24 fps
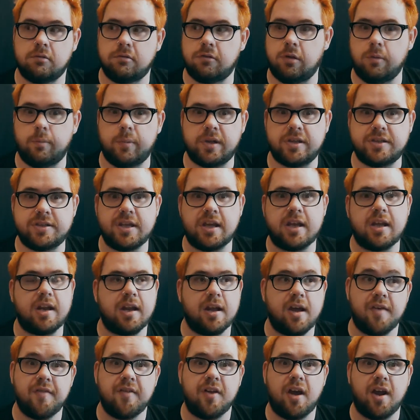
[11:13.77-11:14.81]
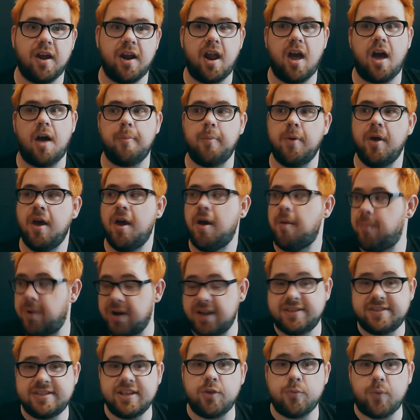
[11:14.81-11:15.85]
two months in, I haven't hung it up, but
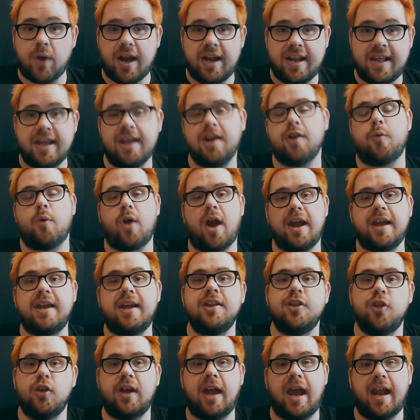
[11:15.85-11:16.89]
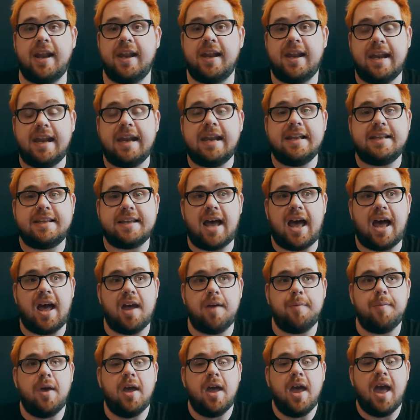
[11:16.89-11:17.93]
it's still right here where I can look at it
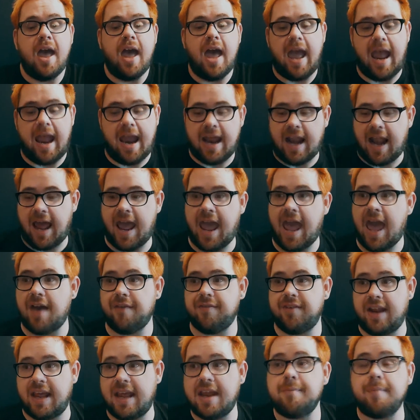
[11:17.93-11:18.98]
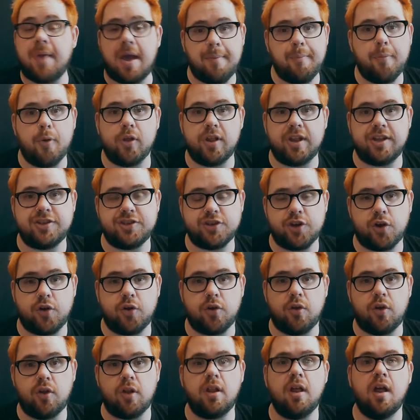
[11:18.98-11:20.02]
anytime. And I have it in my bullet
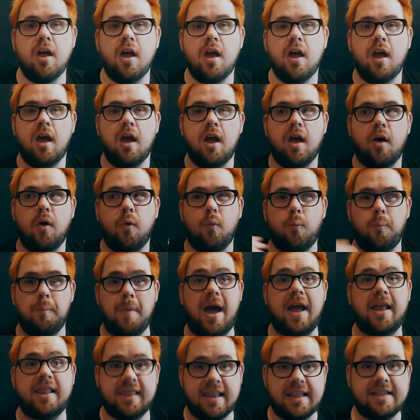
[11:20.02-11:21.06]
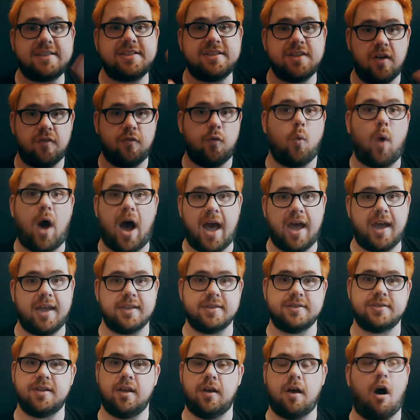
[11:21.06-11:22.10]
journal, my list of
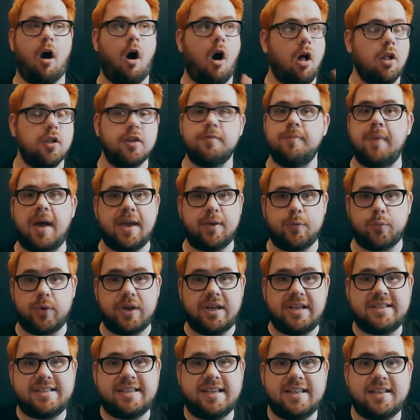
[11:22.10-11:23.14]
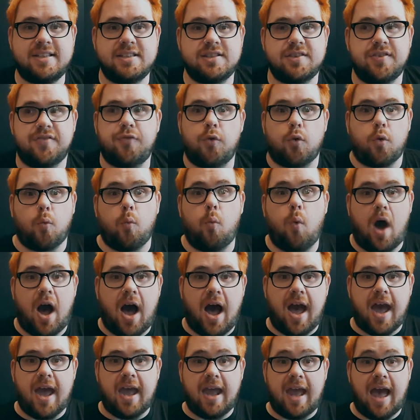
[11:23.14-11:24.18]
whys, all of my reasons for
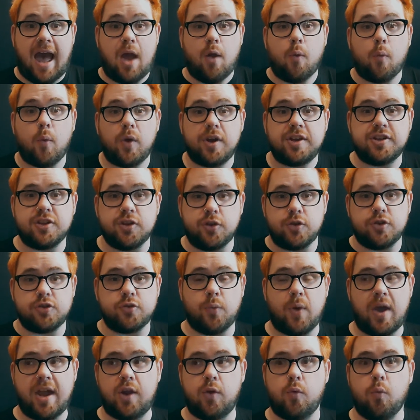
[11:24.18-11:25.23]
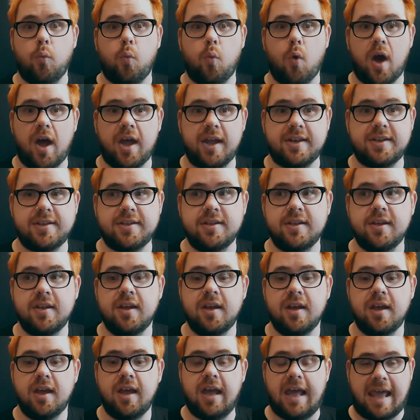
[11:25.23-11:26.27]
why I want to lose weight. What
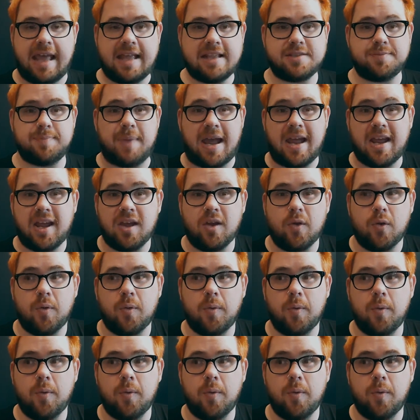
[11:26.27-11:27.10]
is my